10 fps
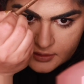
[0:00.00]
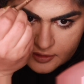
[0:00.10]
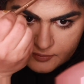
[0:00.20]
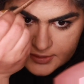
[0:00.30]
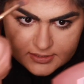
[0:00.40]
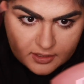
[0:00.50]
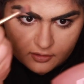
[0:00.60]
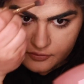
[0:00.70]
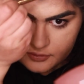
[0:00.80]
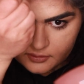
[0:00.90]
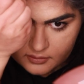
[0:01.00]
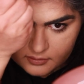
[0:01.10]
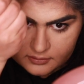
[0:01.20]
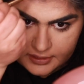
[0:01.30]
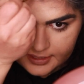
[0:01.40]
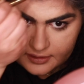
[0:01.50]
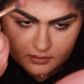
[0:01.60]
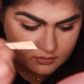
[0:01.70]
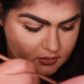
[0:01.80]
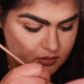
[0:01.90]
give myself like
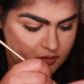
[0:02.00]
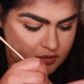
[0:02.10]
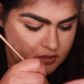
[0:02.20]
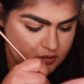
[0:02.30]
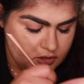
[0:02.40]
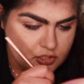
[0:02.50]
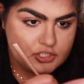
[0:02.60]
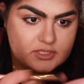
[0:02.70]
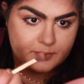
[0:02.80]
just